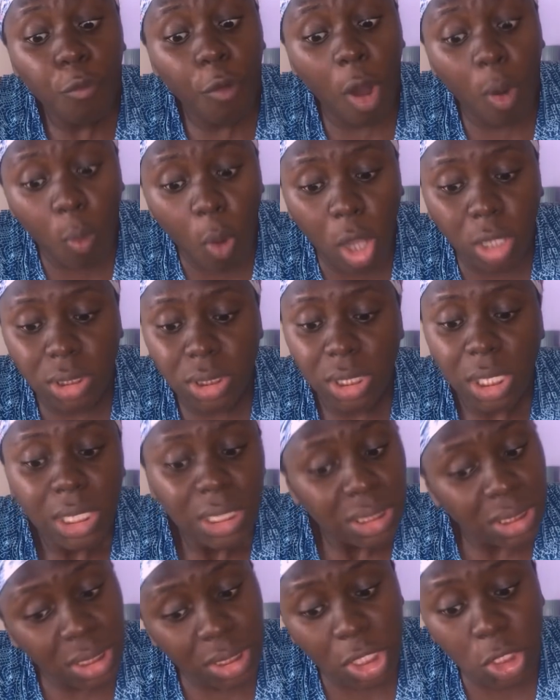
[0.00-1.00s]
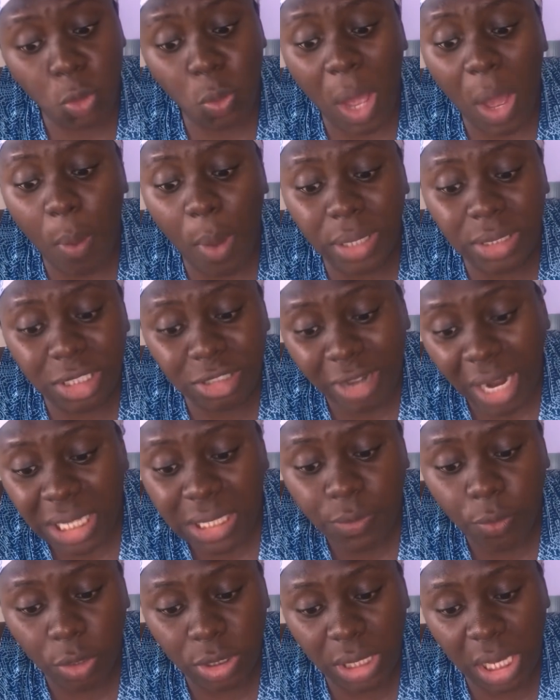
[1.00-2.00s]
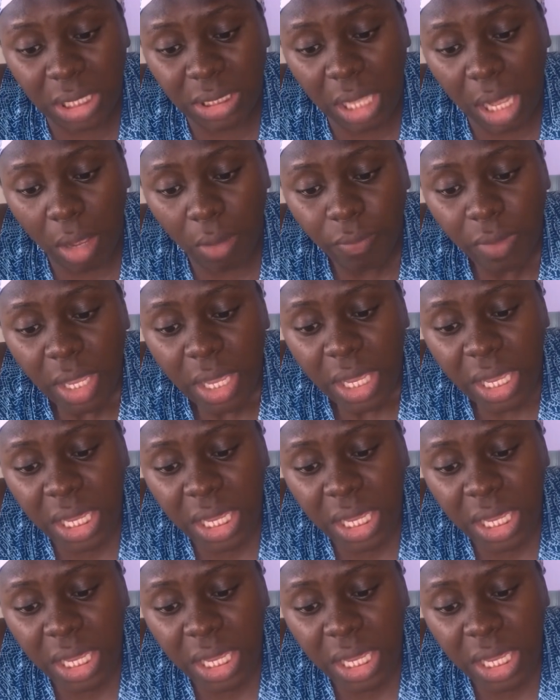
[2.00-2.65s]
See this one when he writes for here now.